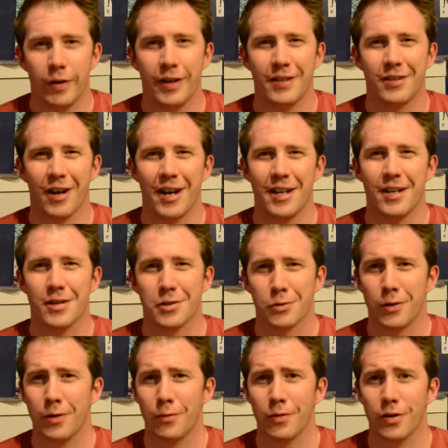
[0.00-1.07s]
trying to
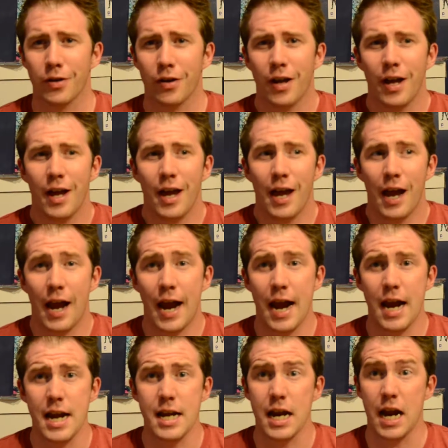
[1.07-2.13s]
destroy the world,
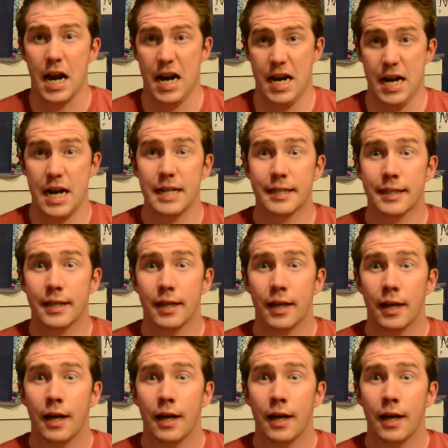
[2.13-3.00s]
and it